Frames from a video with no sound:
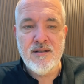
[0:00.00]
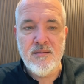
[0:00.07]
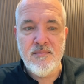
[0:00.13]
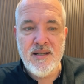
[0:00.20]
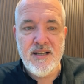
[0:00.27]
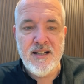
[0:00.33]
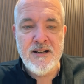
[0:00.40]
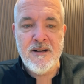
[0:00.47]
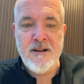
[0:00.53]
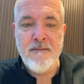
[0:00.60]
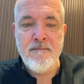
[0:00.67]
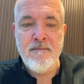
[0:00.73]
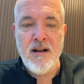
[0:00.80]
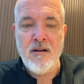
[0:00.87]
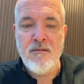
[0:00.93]
to me,
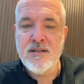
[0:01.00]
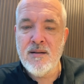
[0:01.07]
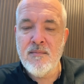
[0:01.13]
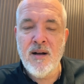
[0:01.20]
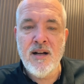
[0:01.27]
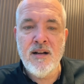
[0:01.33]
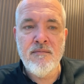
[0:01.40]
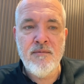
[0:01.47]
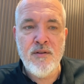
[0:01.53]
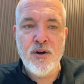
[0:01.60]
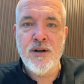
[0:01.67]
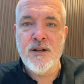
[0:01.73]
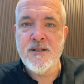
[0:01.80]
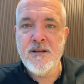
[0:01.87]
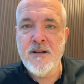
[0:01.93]
and I was in my
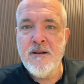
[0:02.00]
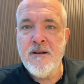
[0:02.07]
30s,